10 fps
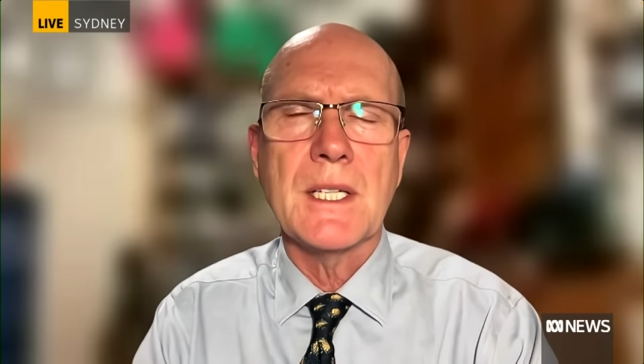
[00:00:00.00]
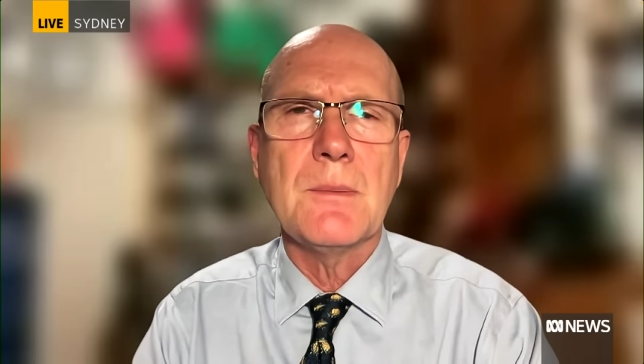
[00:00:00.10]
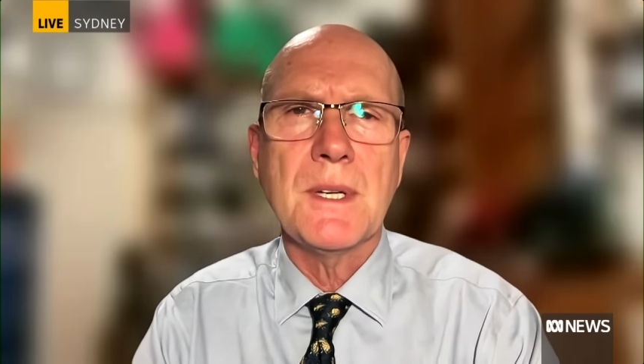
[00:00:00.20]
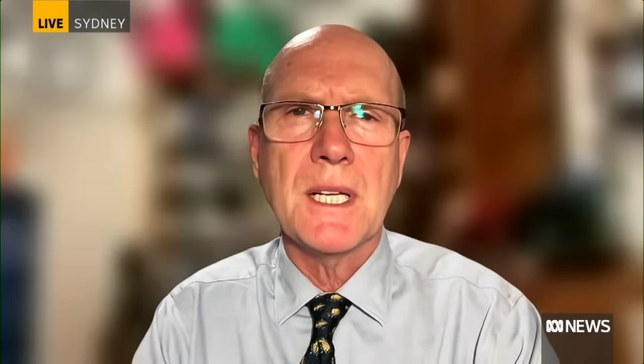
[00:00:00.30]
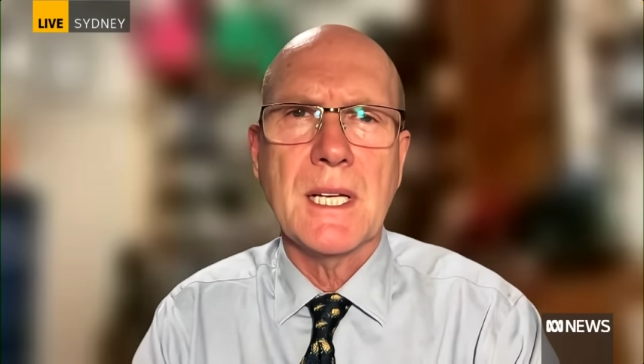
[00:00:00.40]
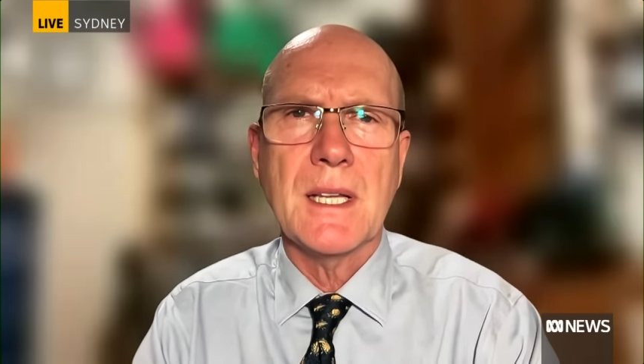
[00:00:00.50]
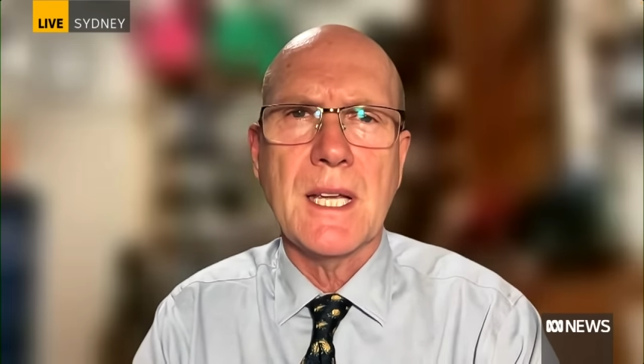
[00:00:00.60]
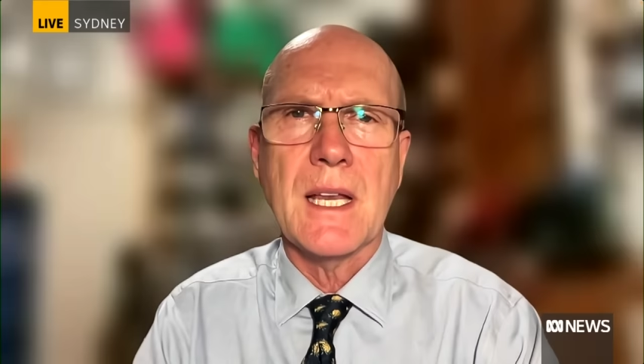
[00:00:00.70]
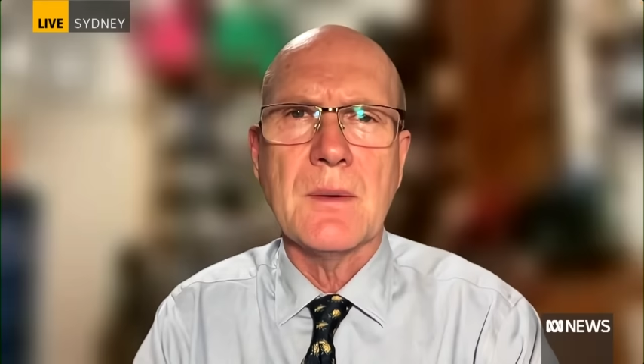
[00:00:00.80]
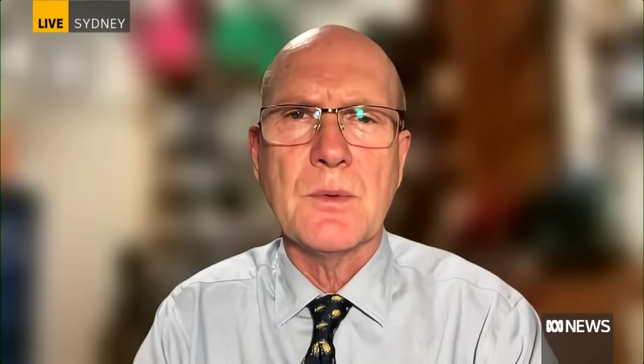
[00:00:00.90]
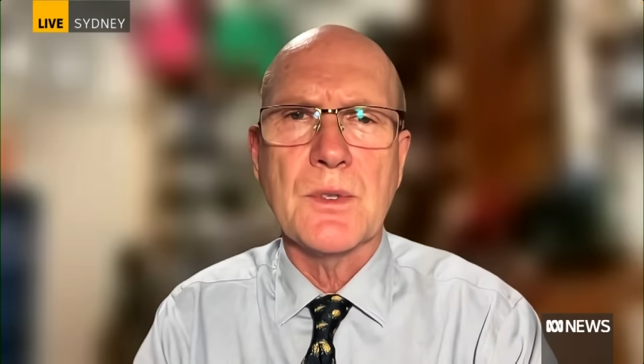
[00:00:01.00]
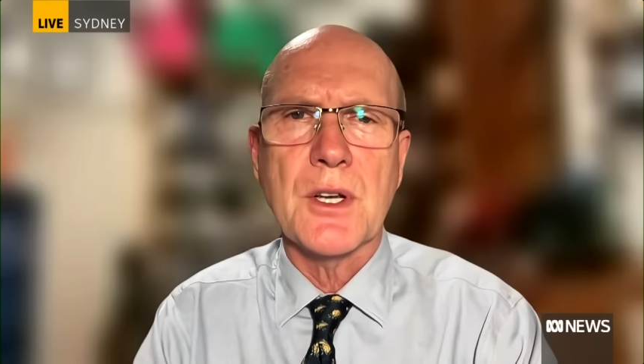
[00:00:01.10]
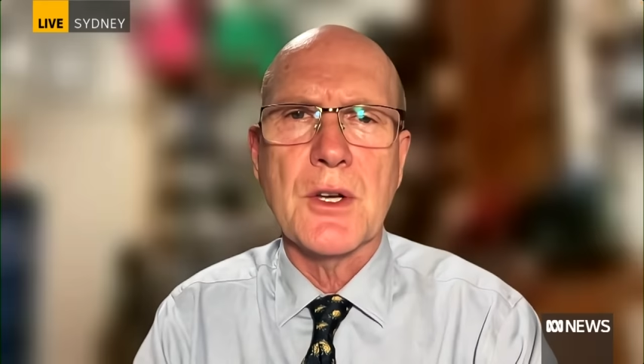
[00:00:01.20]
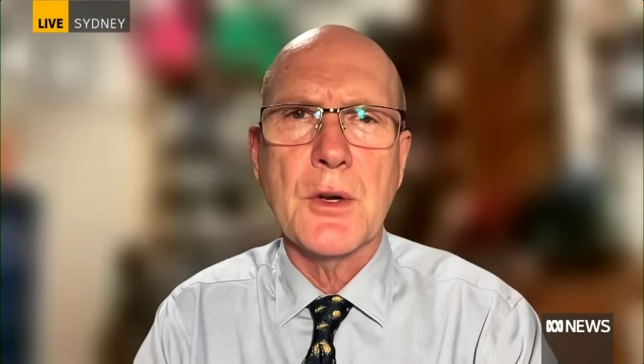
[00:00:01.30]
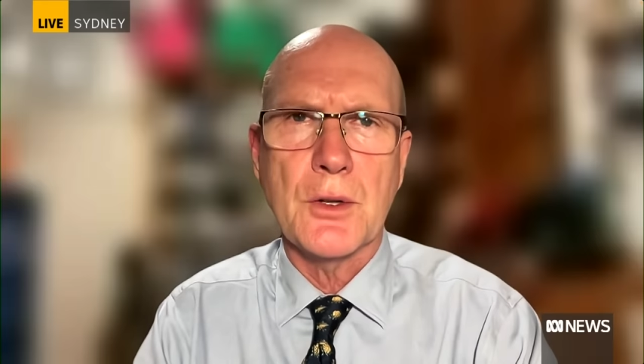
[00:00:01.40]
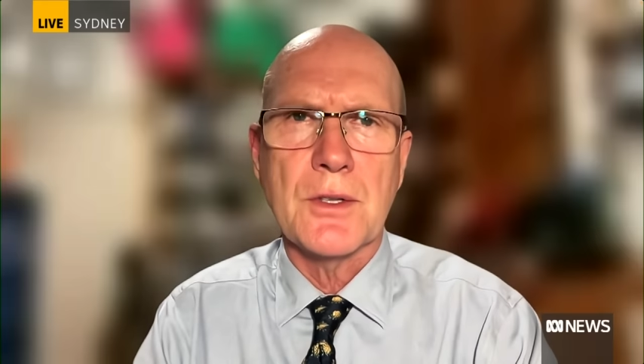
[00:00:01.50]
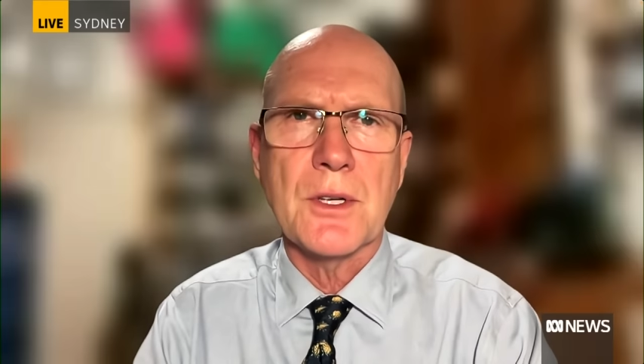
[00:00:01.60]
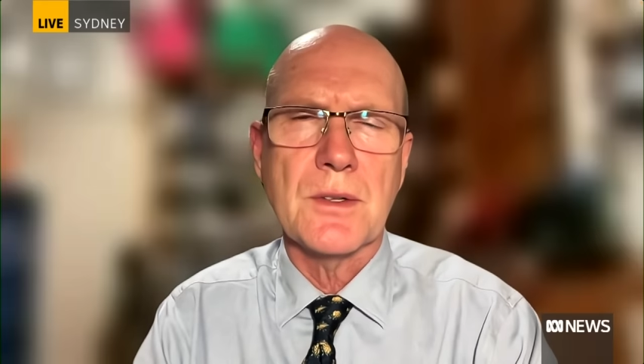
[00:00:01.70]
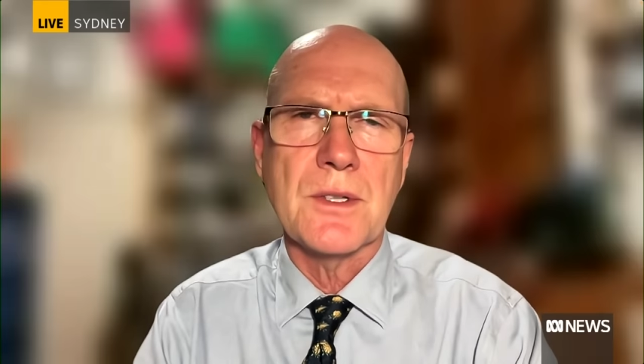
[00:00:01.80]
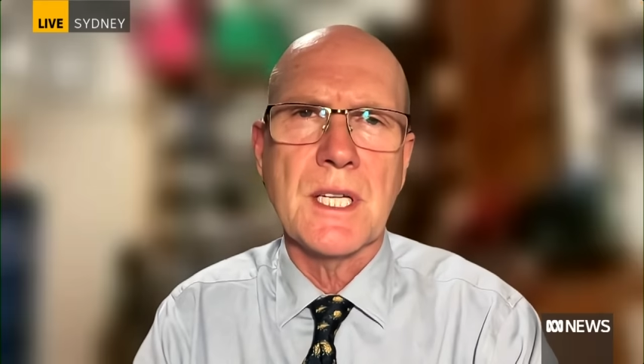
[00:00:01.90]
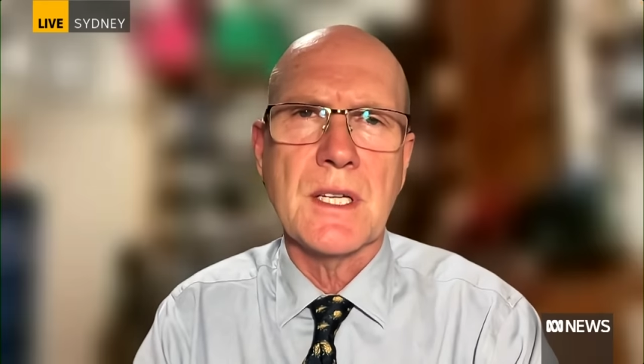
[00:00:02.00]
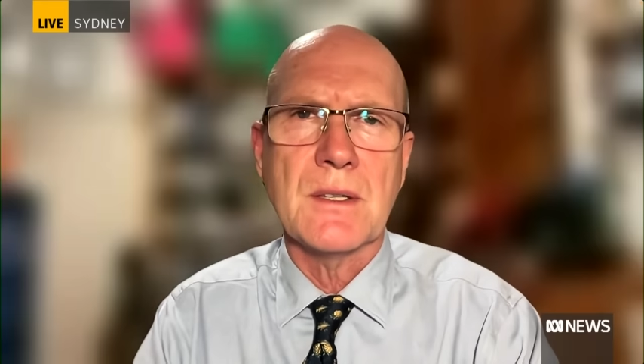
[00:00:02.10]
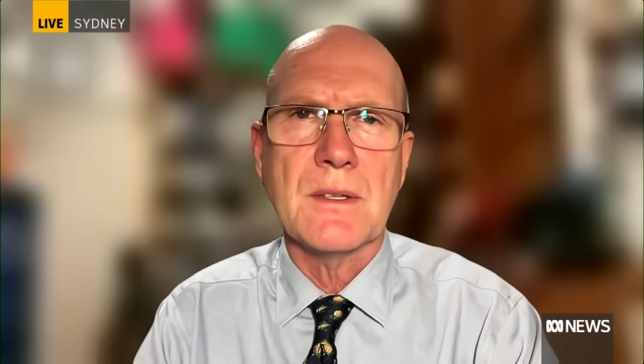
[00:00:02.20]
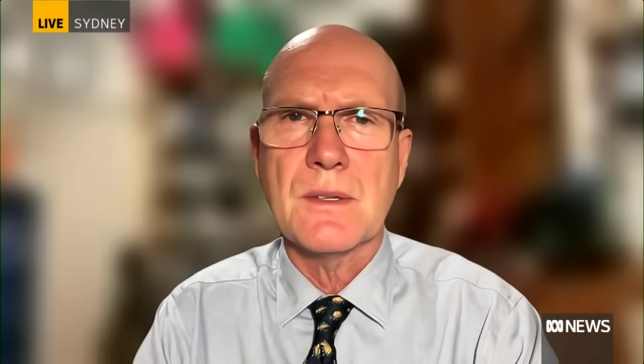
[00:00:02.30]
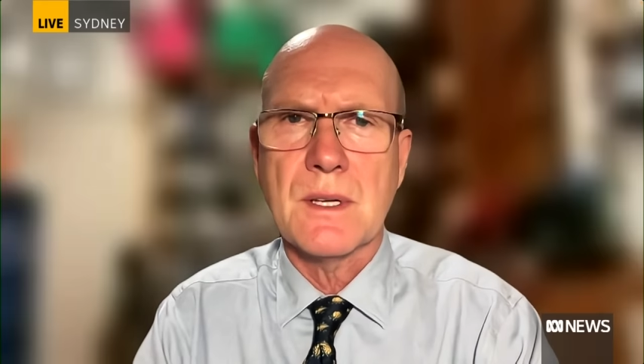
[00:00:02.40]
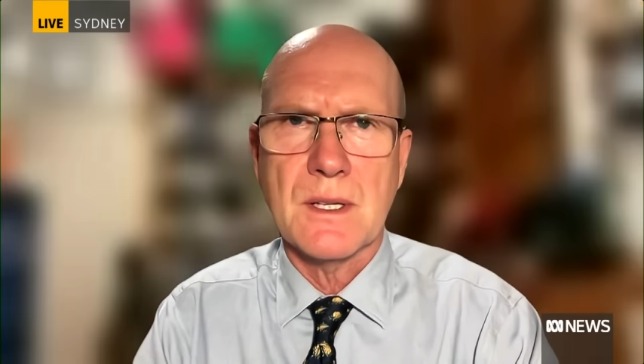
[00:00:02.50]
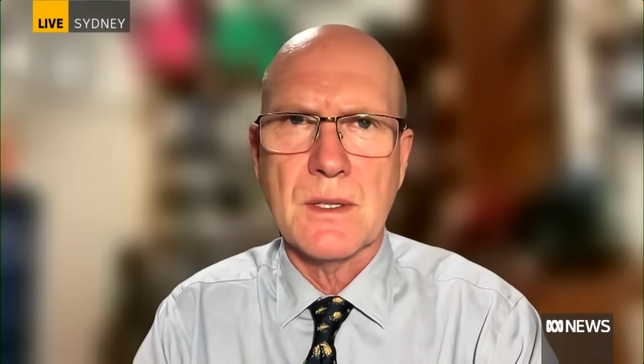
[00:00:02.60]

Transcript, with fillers: and typically the animals are not so sick as,